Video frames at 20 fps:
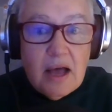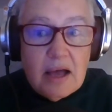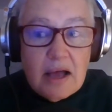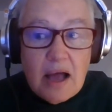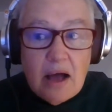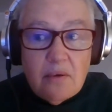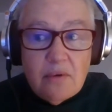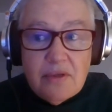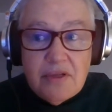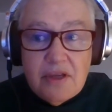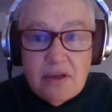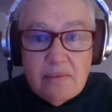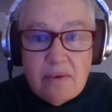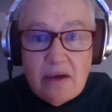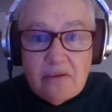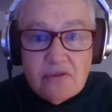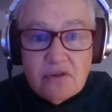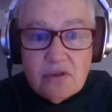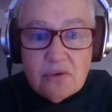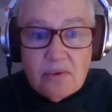hung out with him
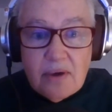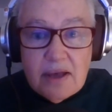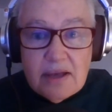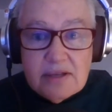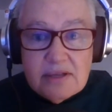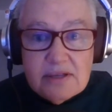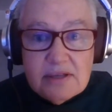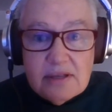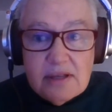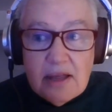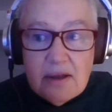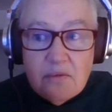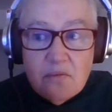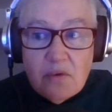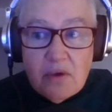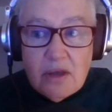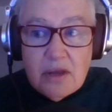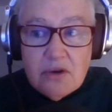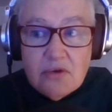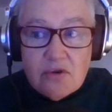after the race. And then
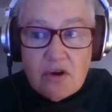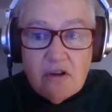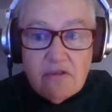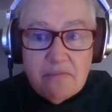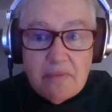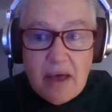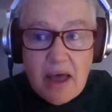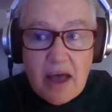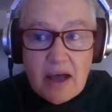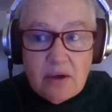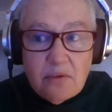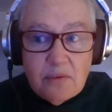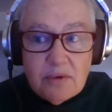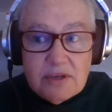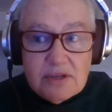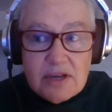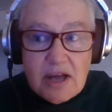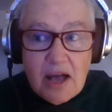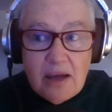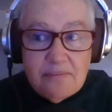we drove back. We
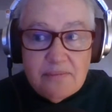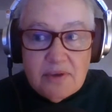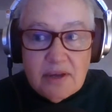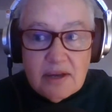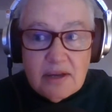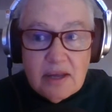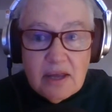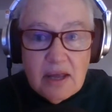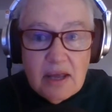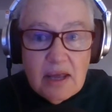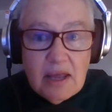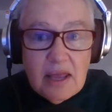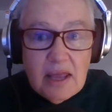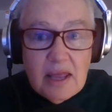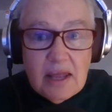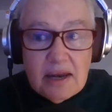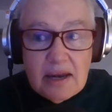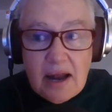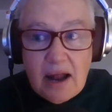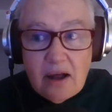stopped at
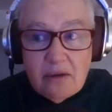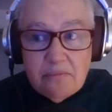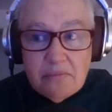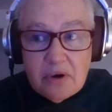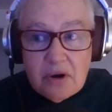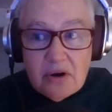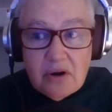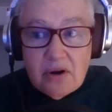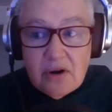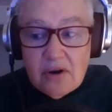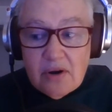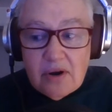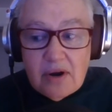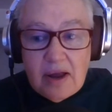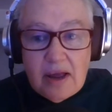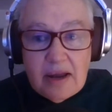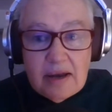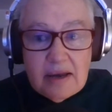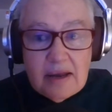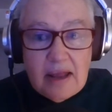In-N-Out Burger
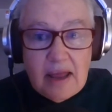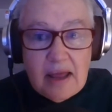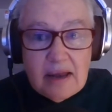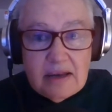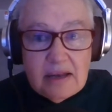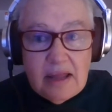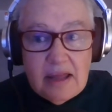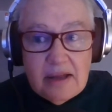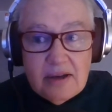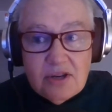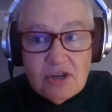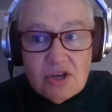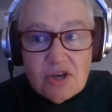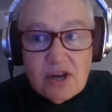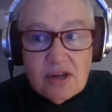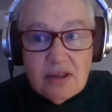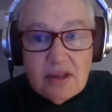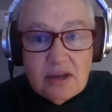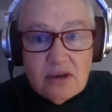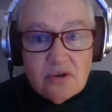and had lunch
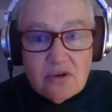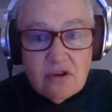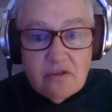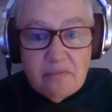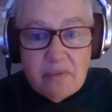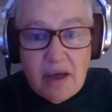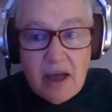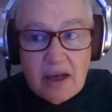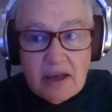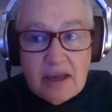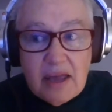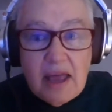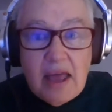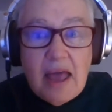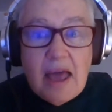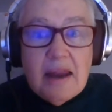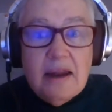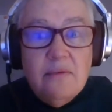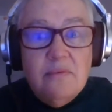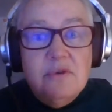and then drove back.
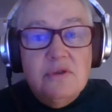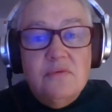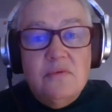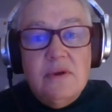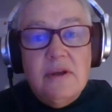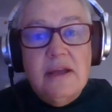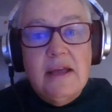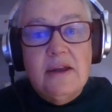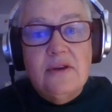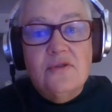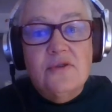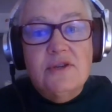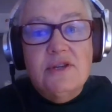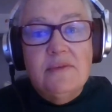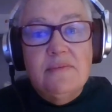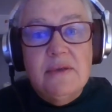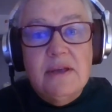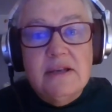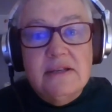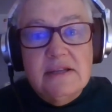And it was really
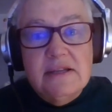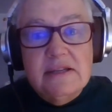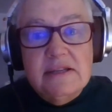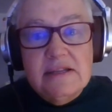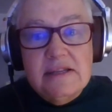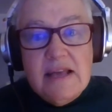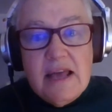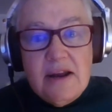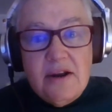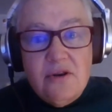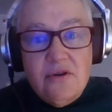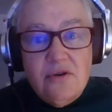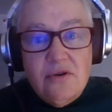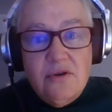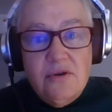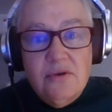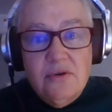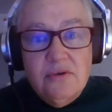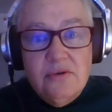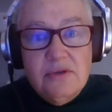interesting because in Santa
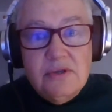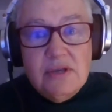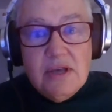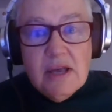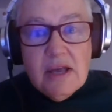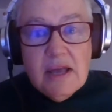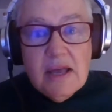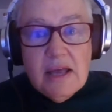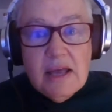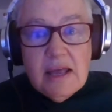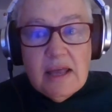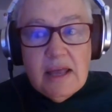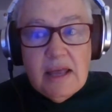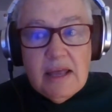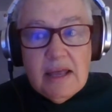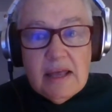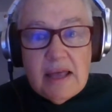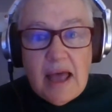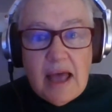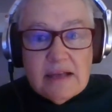Cruz,
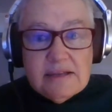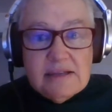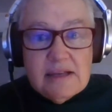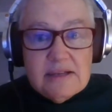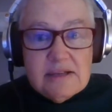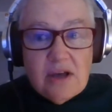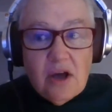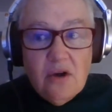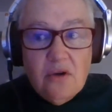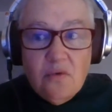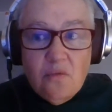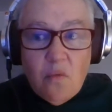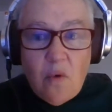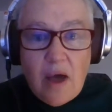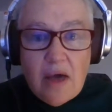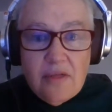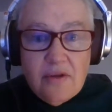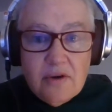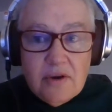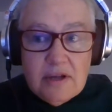it has its own
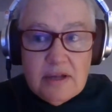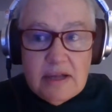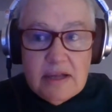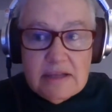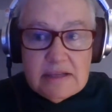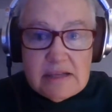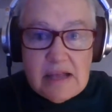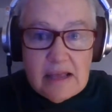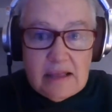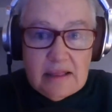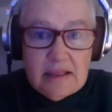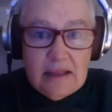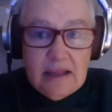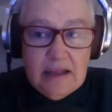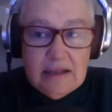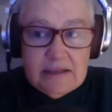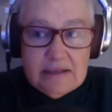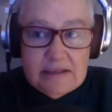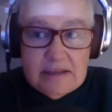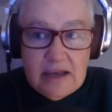weather. It's like
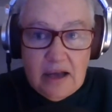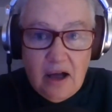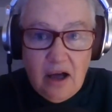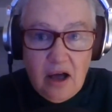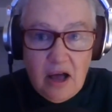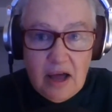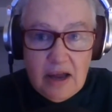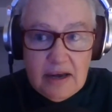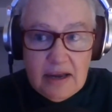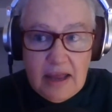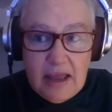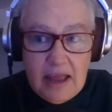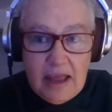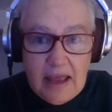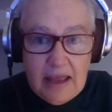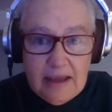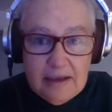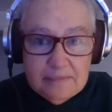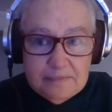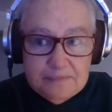it's on
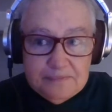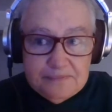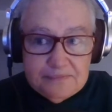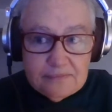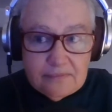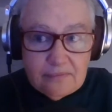a